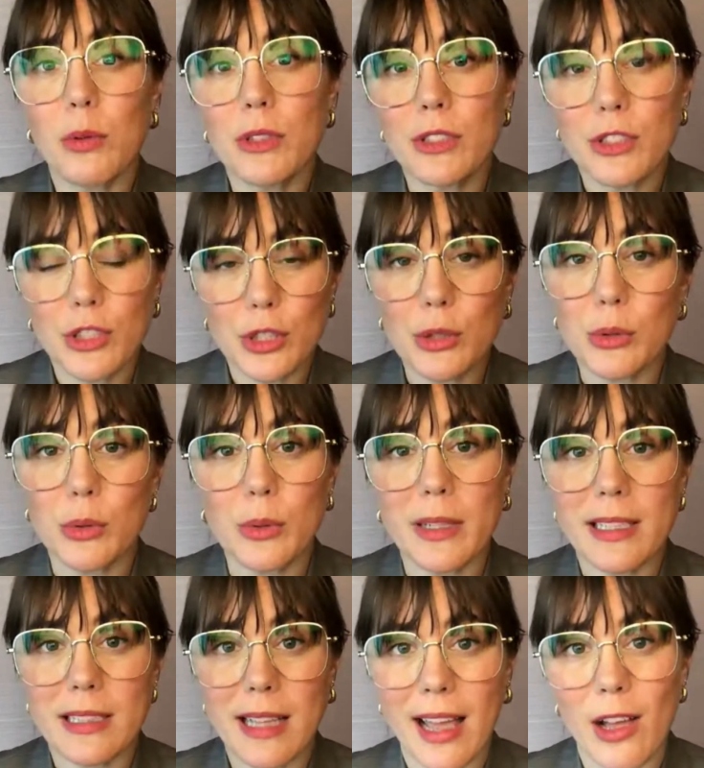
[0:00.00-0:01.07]
will do
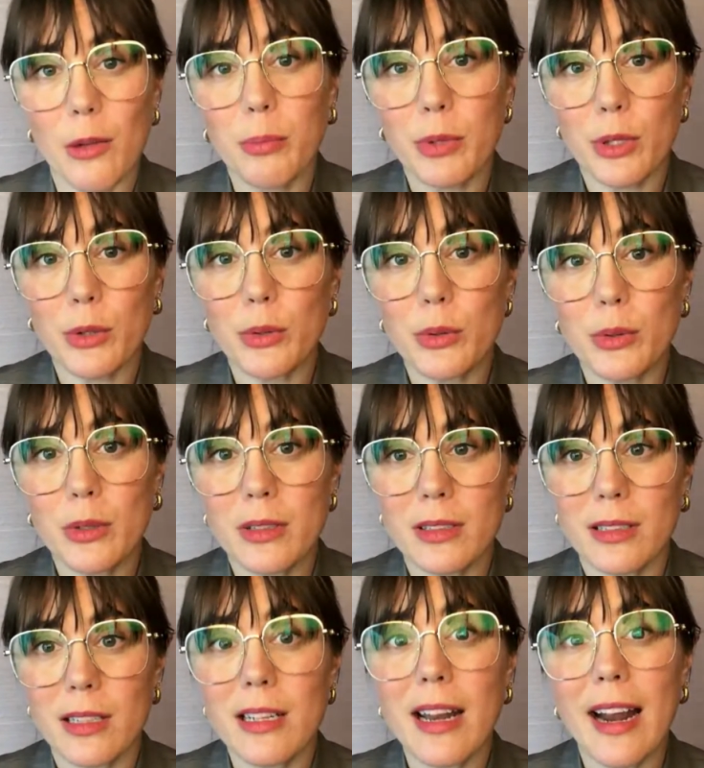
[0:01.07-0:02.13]
is help you
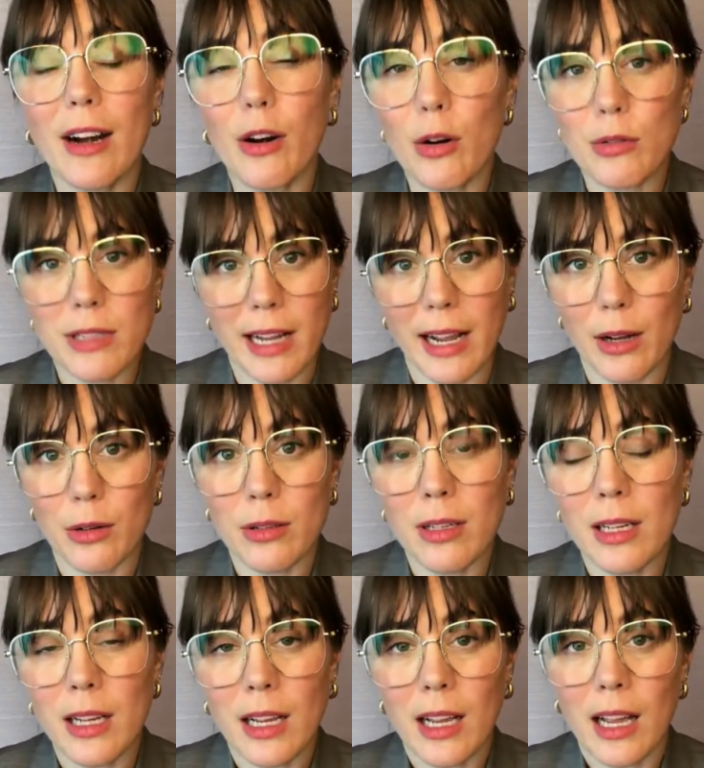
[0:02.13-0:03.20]
narrow
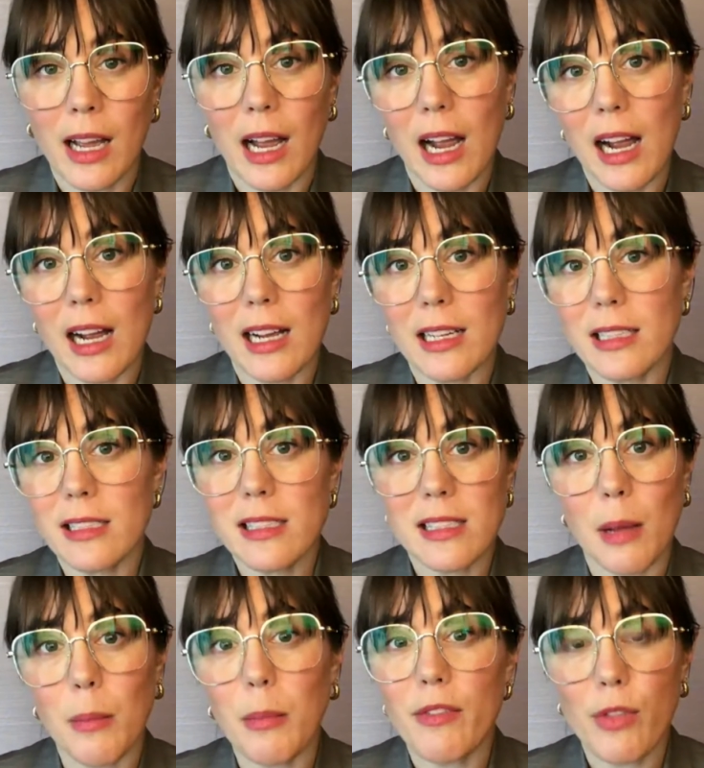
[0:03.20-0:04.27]
down
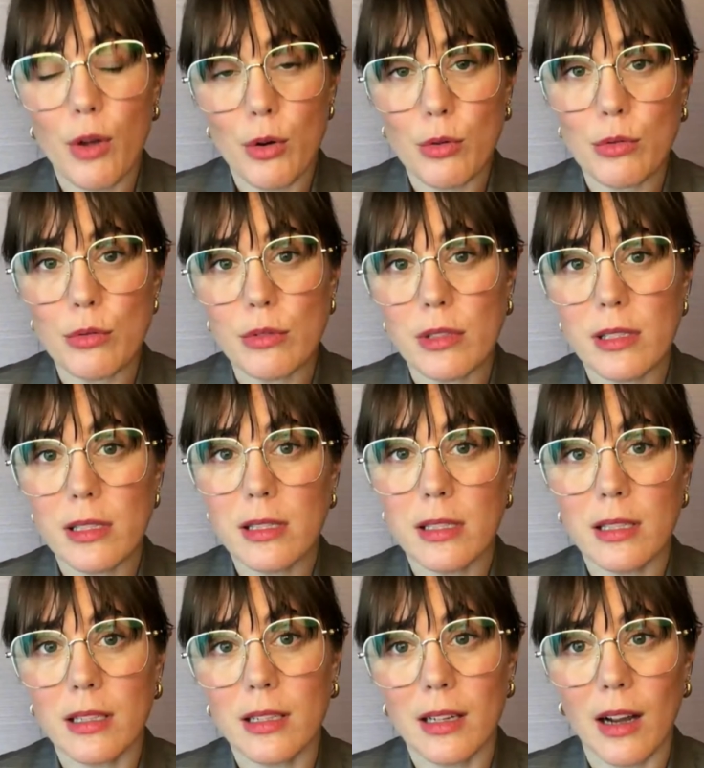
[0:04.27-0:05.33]
some of those
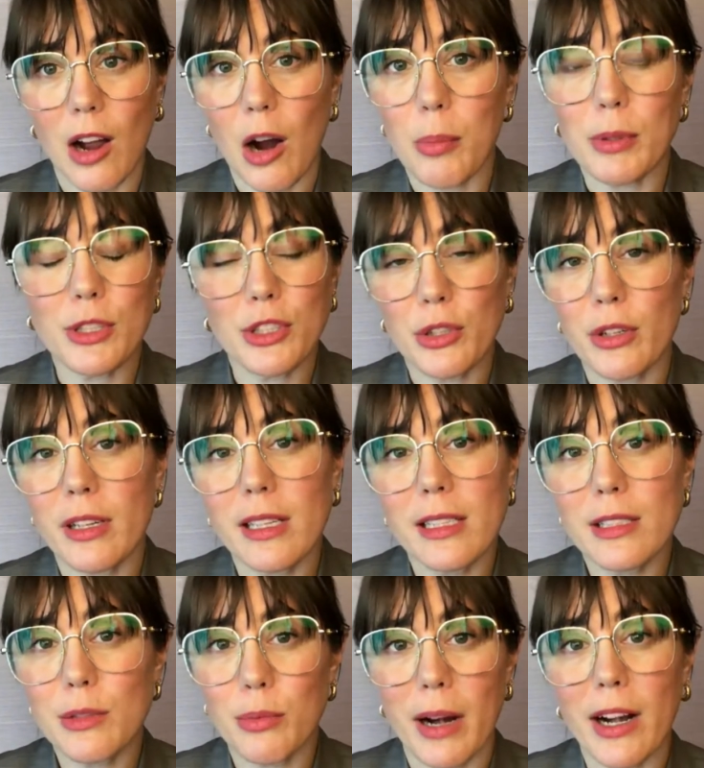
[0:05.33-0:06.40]

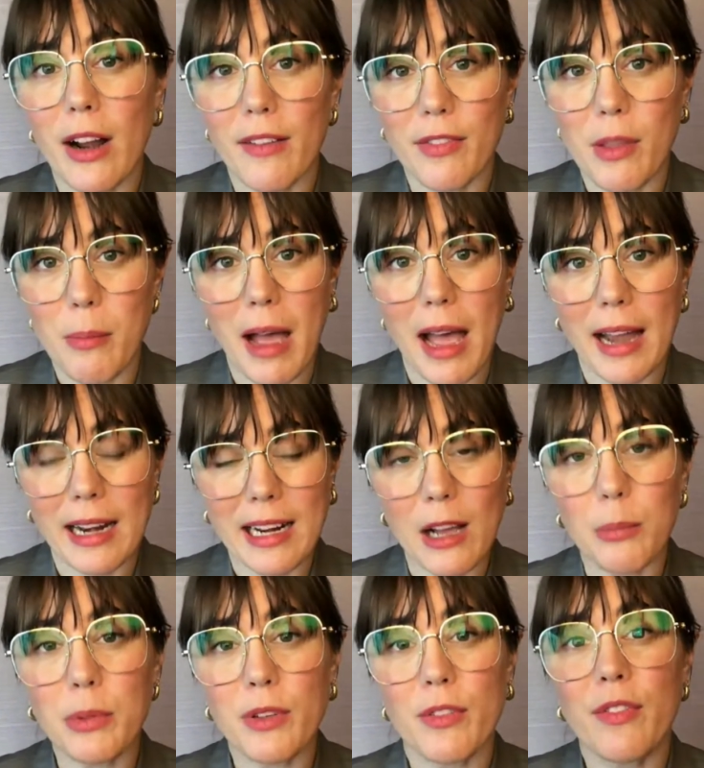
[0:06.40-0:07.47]
opportunities right off the bat and
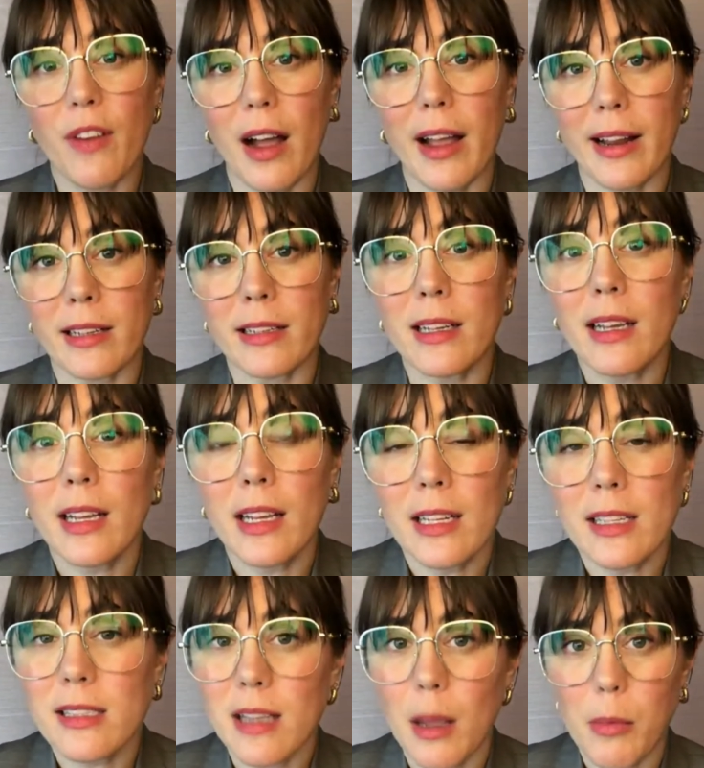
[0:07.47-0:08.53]
help you find
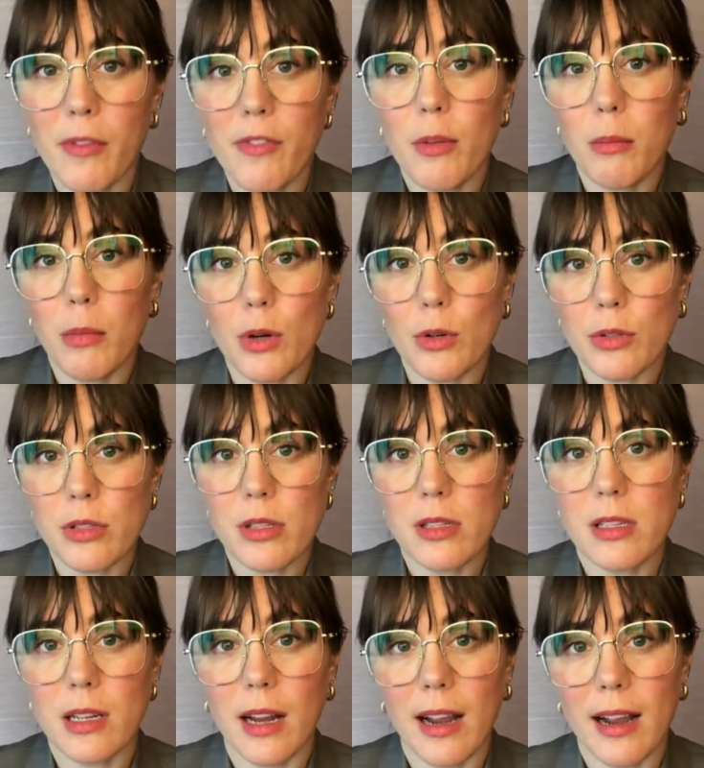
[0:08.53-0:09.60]
some of the
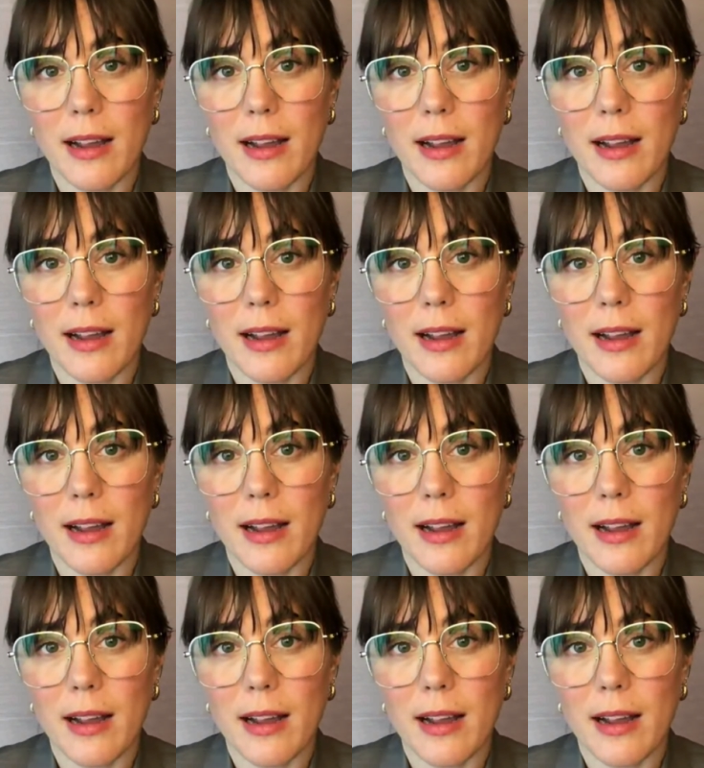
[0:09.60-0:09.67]
most